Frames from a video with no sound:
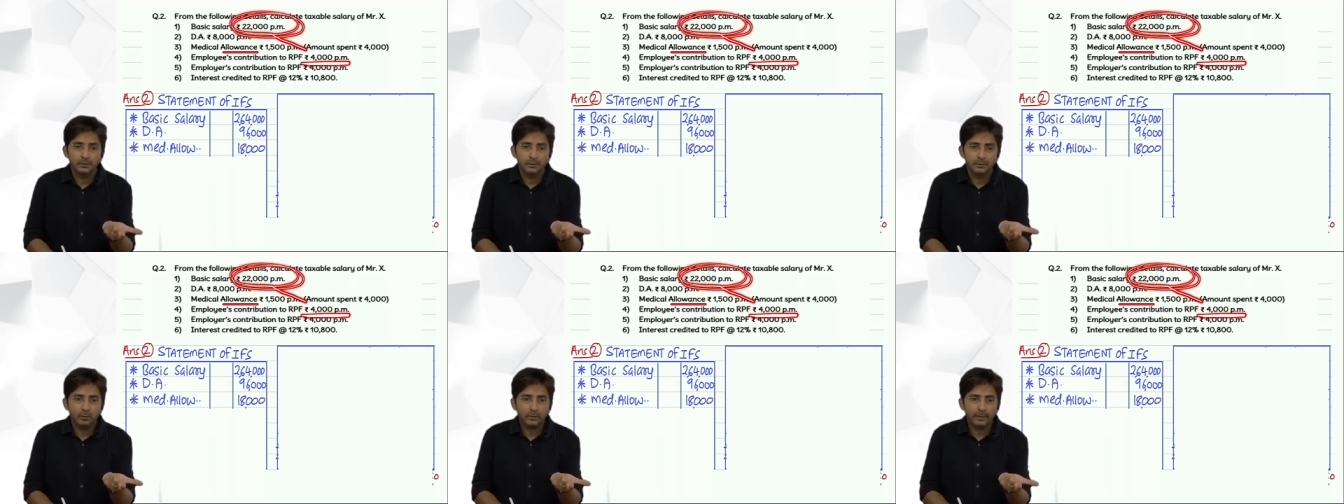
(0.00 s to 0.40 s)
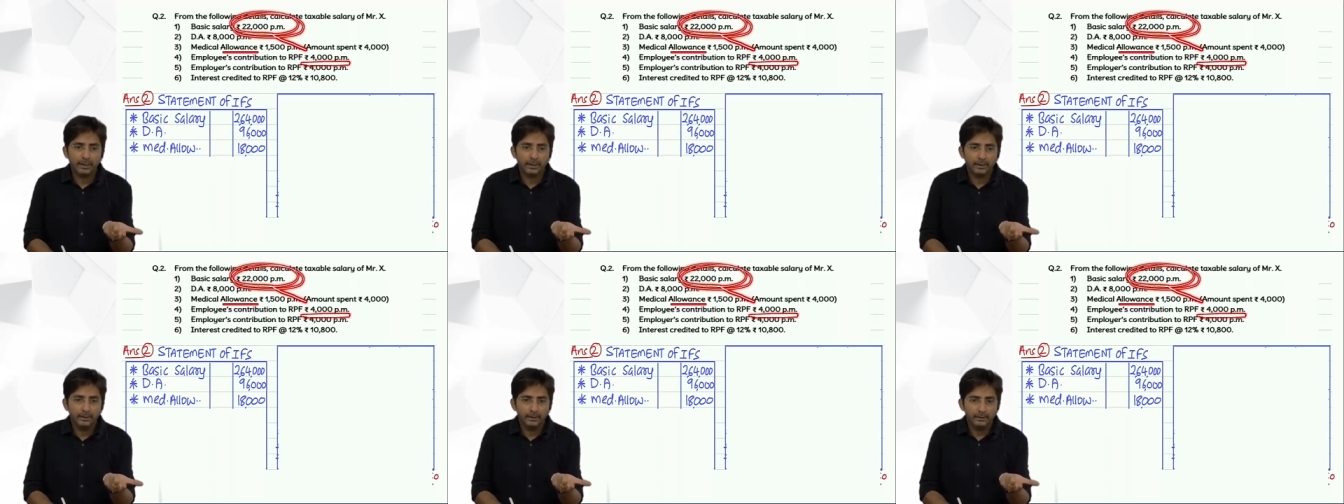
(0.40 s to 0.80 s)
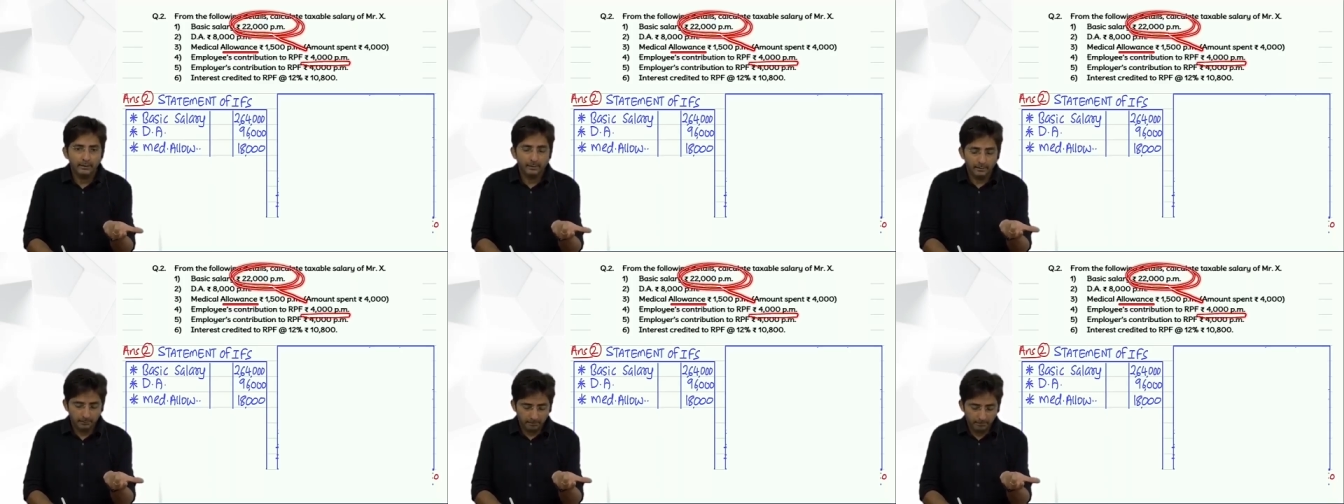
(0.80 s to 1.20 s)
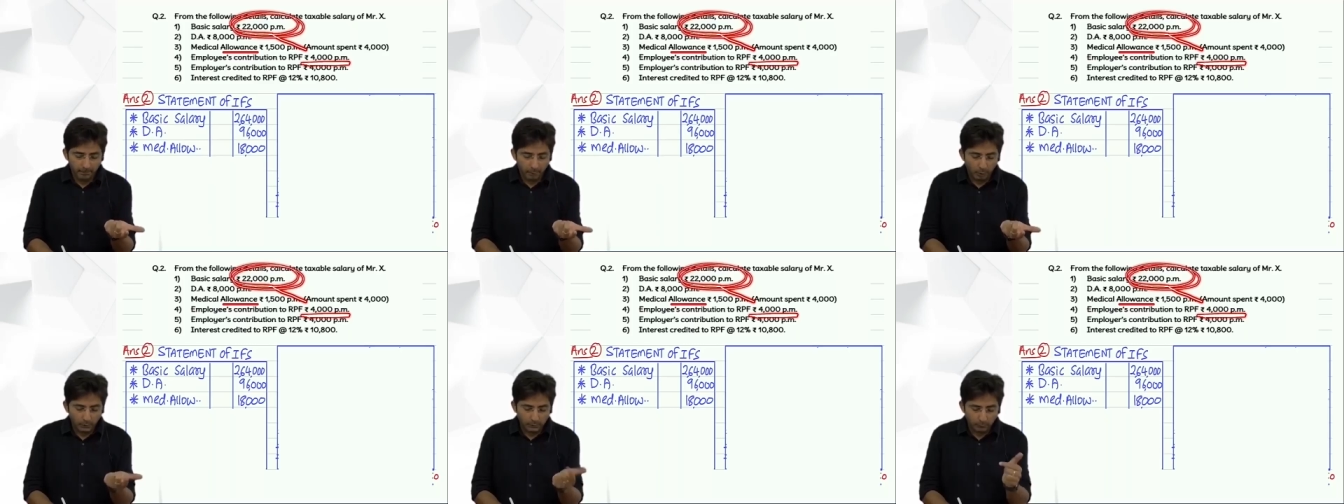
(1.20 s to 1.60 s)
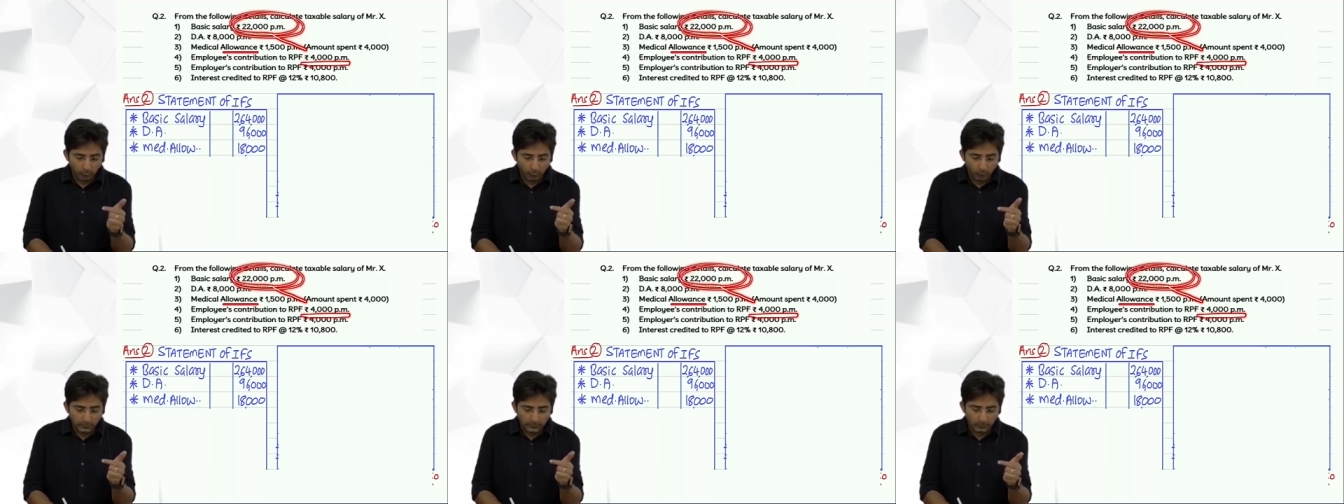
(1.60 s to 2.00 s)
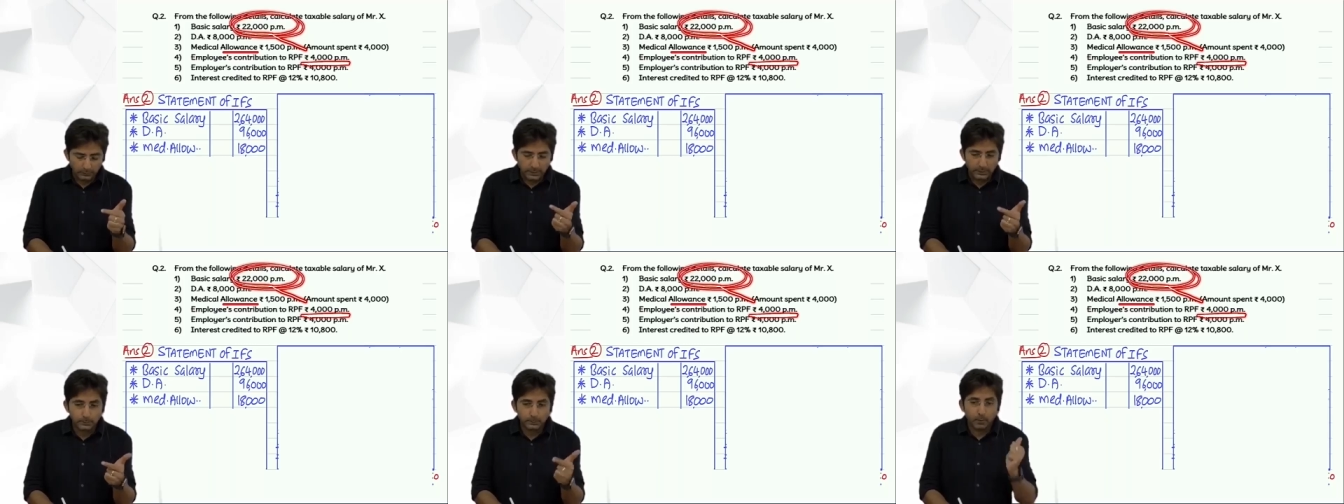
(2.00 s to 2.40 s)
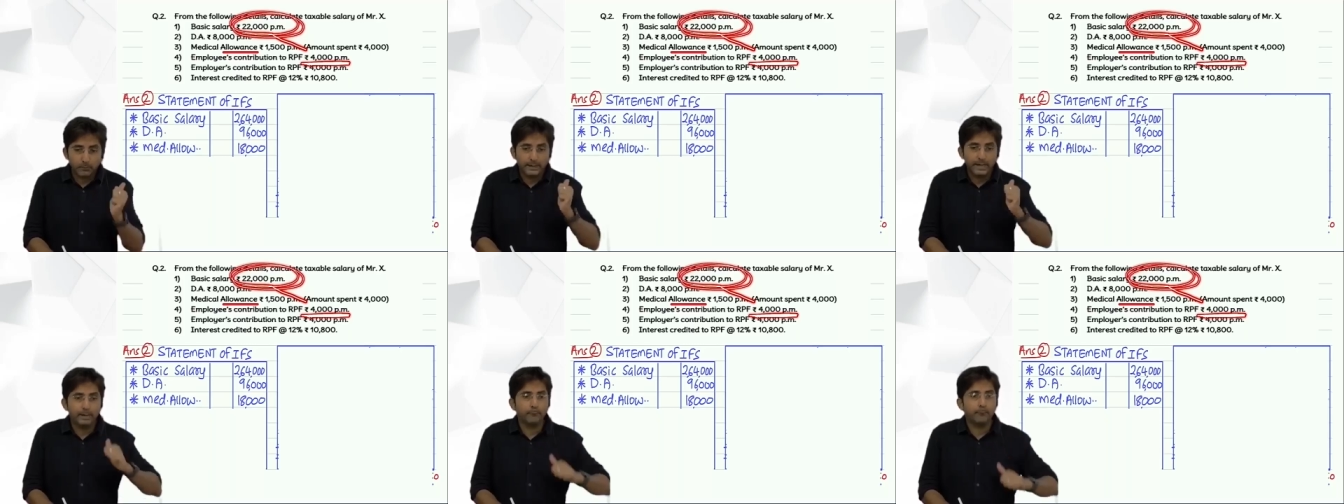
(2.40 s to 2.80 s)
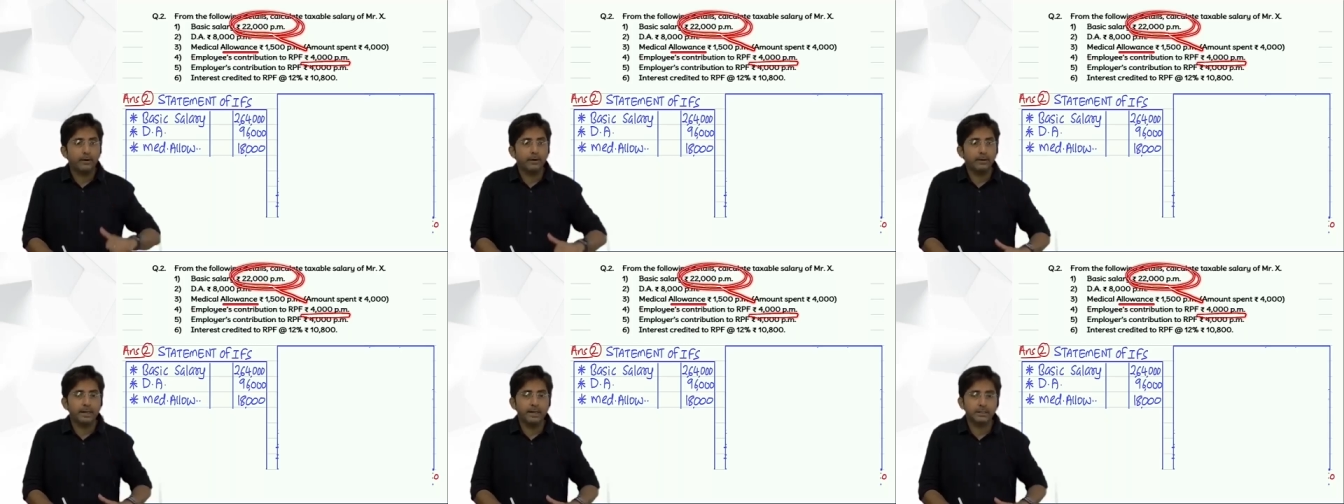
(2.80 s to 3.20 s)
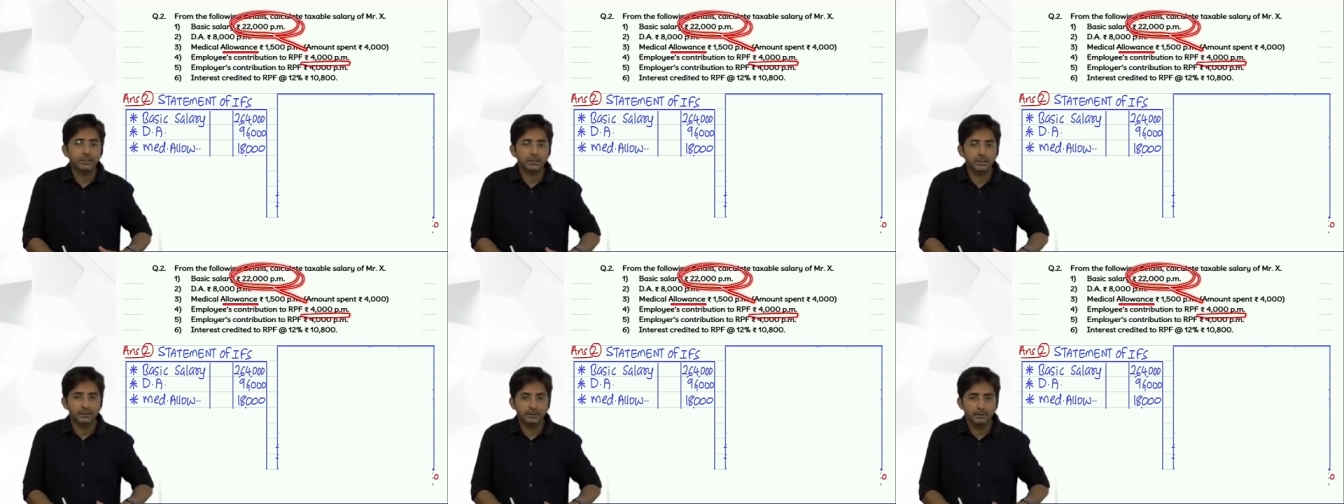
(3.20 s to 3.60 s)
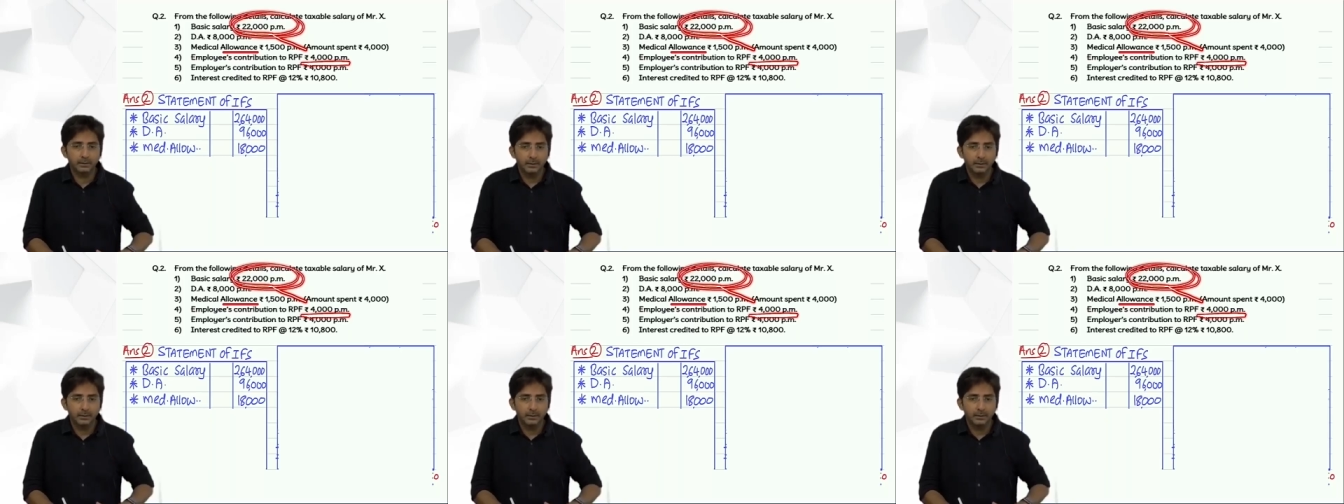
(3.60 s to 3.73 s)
Okay. Because 4,000 is provident fund deduction.